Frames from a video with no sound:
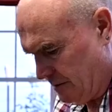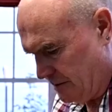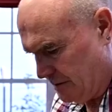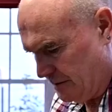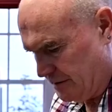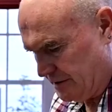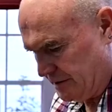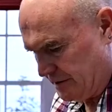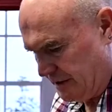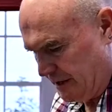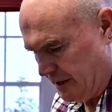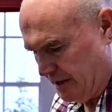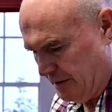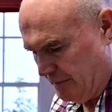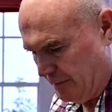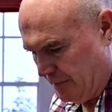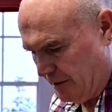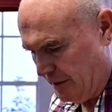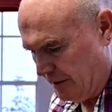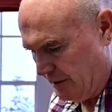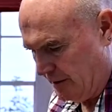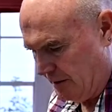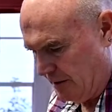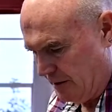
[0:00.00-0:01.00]

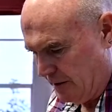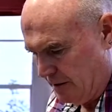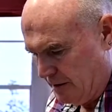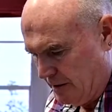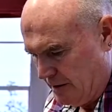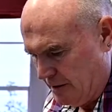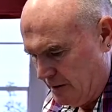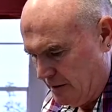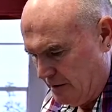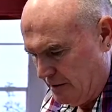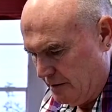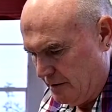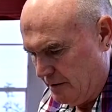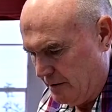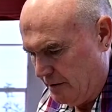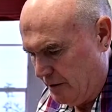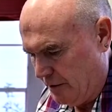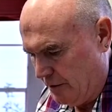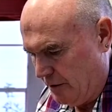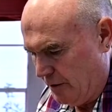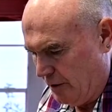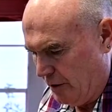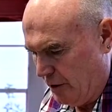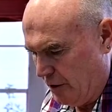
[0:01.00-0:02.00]
escaping, a
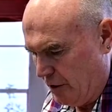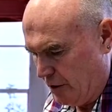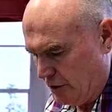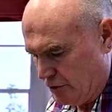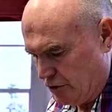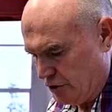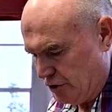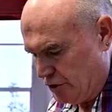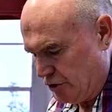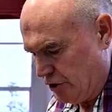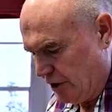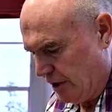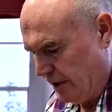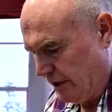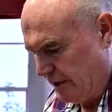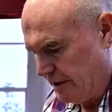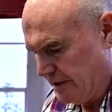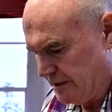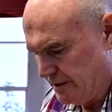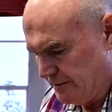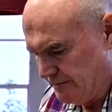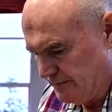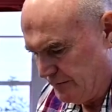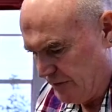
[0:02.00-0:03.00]
lot of the larger
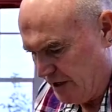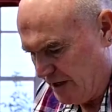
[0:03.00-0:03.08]
chilies.